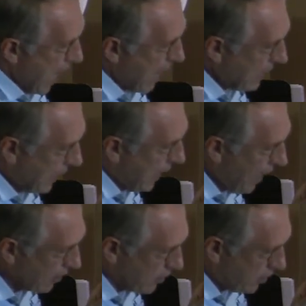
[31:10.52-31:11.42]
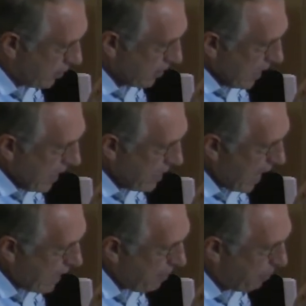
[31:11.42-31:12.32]
and guilt in
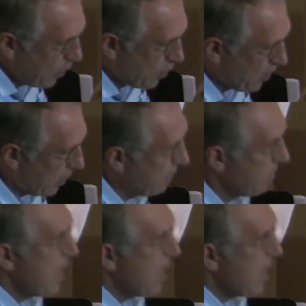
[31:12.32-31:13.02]
the other person.